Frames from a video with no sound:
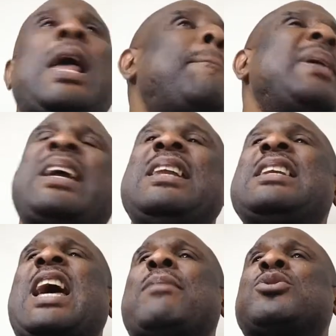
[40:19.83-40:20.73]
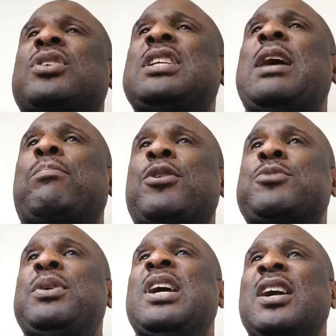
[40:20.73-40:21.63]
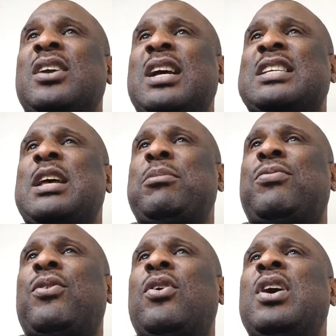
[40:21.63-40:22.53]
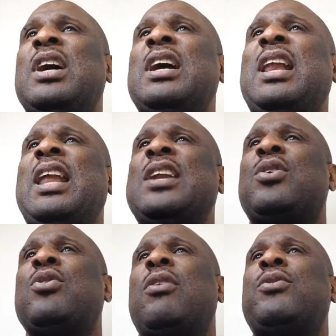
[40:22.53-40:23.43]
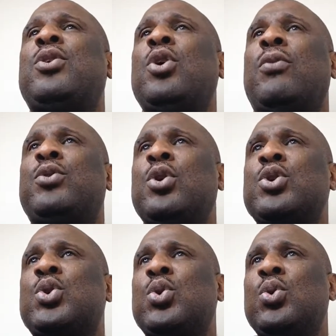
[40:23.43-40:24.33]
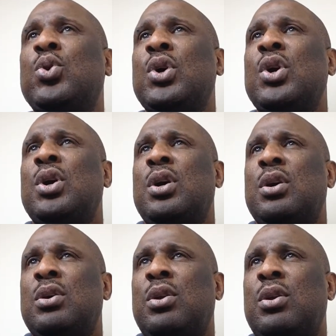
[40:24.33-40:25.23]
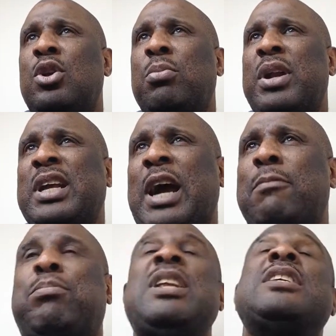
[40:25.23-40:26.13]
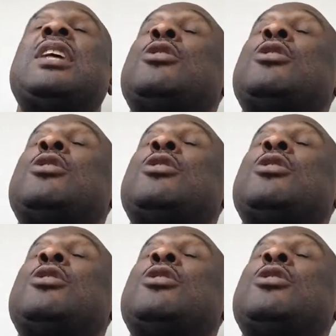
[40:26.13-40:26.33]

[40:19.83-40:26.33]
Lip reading: I am making it. I am succeeding. I am prospering. Like I said before, let go of those who nobody can please.